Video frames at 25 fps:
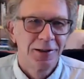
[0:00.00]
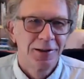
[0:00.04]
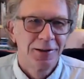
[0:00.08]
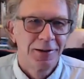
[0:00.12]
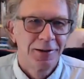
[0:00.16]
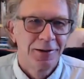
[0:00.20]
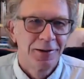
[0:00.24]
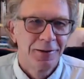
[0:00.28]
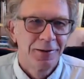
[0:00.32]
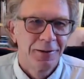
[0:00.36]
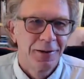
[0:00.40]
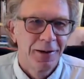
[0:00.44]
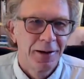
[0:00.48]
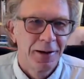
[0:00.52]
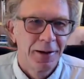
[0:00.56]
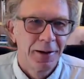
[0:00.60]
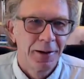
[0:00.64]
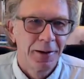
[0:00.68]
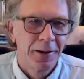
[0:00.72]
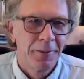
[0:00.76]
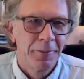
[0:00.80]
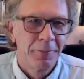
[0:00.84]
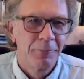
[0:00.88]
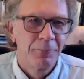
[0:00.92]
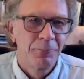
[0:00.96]
Mm-hmm.
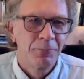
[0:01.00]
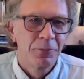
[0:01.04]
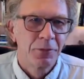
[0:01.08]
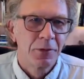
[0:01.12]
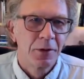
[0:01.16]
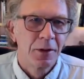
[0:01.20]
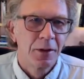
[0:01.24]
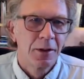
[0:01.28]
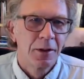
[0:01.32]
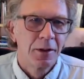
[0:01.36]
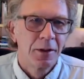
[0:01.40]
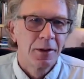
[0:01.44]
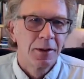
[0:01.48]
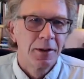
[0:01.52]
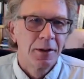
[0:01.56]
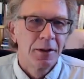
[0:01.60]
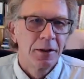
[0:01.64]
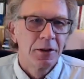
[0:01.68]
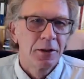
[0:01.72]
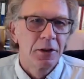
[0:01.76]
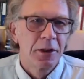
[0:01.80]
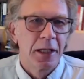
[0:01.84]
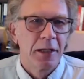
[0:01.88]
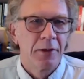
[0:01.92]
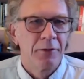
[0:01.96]

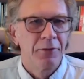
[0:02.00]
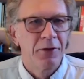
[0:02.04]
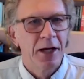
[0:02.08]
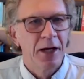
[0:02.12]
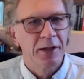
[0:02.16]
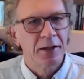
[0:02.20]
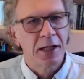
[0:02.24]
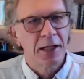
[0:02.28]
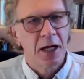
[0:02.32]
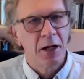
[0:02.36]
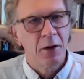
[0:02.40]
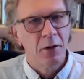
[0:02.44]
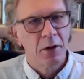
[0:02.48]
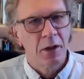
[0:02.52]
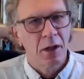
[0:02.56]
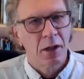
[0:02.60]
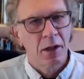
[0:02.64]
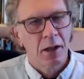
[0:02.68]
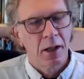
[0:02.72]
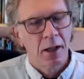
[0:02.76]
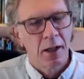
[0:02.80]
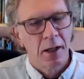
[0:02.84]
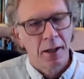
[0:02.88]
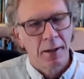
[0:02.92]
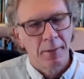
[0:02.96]
In fact,
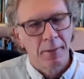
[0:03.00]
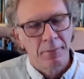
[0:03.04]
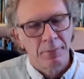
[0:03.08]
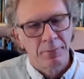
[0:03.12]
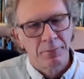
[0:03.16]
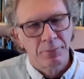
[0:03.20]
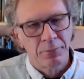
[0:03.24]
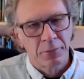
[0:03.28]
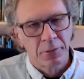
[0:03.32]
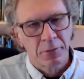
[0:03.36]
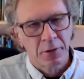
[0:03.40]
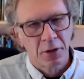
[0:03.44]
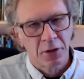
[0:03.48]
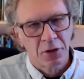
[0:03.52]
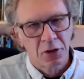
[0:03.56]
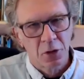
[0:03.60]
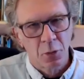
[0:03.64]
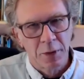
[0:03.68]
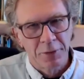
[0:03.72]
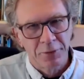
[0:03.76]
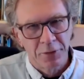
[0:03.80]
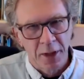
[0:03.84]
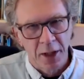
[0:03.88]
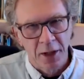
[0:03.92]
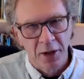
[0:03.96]
so
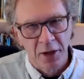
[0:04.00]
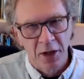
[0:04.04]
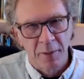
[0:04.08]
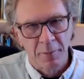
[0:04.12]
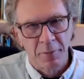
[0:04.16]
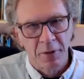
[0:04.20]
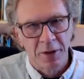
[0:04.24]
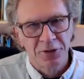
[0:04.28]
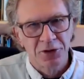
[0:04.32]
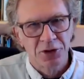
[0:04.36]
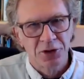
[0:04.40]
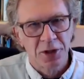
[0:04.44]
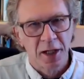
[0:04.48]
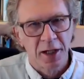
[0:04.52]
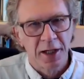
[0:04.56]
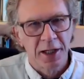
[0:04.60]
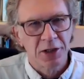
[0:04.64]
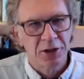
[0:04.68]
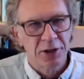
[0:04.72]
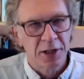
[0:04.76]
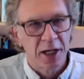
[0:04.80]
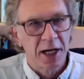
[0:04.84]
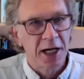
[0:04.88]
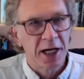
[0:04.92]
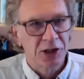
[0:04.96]
we've done a number of studies
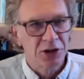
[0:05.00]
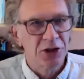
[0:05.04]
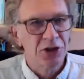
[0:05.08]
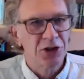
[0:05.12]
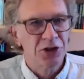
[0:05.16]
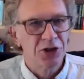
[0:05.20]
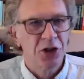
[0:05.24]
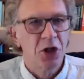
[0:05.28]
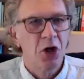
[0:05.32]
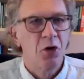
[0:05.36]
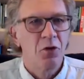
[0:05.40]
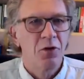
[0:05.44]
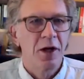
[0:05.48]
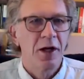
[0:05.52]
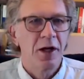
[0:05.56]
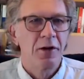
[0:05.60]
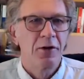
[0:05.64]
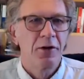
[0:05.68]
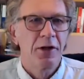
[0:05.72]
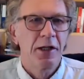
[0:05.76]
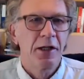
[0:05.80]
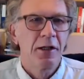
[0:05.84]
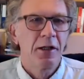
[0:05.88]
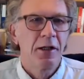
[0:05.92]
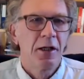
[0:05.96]
that actually show that
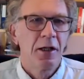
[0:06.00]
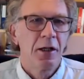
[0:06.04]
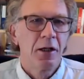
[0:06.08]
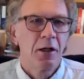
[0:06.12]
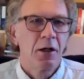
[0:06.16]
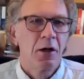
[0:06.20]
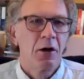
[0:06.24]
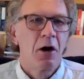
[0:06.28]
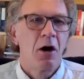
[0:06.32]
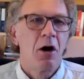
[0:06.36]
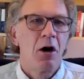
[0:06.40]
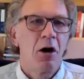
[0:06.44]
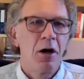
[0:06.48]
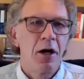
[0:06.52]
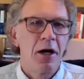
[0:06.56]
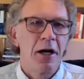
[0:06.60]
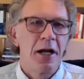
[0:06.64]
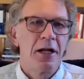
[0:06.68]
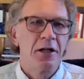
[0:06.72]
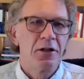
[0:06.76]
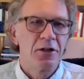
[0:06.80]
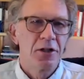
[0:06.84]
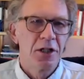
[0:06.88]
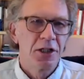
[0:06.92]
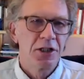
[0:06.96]
the heart,
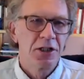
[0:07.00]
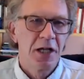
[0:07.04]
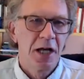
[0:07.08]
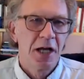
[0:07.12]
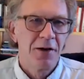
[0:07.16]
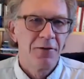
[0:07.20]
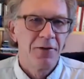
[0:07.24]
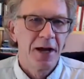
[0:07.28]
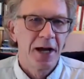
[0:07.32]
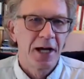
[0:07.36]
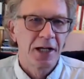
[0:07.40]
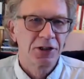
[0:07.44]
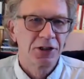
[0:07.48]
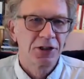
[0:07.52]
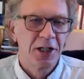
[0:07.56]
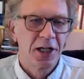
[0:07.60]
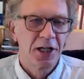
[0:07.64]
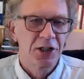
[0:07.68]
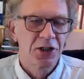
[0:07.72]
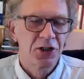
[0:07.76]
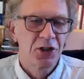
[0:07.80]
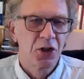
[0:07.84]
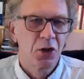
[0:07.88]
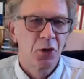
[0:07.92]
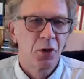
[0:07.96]
it does have
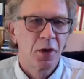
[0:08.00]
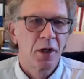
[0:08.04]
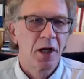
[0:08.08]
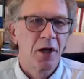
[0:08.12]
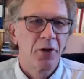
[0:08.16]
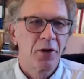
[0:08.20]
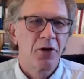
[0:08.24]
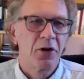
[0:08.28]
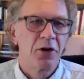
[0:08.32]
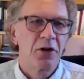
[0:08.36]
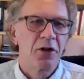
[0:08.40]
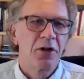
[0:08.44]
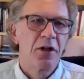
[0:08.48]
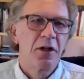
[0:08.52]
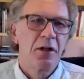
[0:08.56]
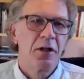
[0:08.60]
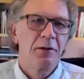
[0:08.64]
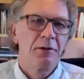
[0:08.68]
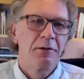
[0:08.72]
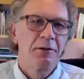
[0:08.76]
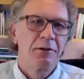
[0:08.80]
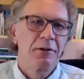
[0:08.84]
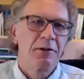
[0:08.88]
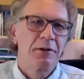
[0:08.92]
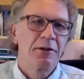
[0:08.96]
access to another
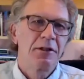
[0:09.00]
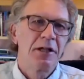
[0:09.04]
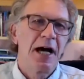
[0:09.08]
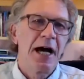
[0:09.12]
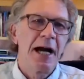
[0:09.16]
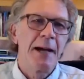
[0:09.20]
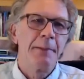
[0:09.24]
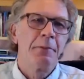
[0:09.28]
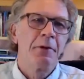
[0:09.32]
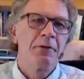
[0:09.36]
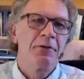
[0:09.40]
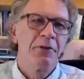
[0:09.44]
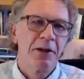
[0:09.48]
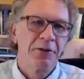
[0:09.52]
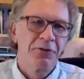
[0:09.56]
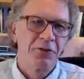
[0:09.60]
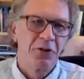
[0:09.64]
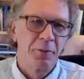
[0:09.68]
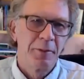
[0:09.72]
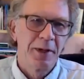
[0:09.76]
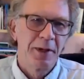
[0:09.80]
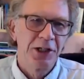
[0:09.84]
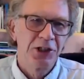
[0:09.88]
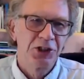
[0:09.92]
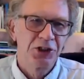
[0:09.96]
type of
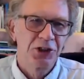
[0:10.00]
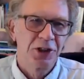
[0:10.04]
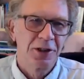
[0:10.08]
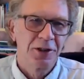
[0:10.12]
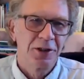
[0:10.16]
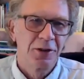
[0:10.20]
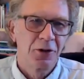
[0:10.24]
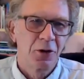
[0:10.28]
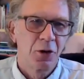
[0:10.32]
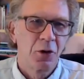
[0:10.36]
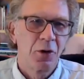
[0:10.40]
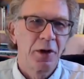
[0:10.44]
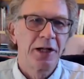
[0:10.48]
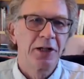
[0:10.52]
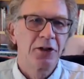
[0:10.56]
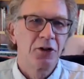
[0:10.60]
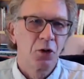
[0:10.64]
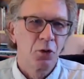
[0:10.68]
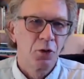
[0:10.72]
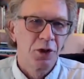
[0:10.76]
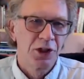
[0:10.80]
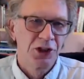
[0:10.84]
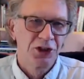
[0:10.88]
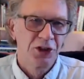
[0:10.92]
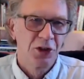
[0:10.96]
information, or
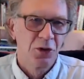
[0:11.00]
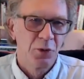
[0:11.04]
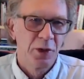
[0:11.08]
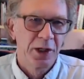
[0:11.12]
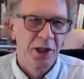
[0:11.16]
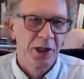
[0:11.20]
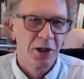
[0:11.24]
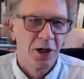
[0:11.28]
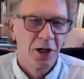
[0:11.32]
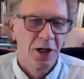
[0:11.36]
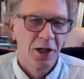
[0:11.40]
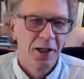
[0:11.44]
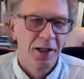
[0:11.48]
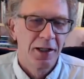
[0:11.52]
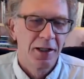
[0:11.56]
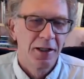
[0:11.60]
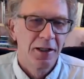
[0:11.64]
intuition, we call it.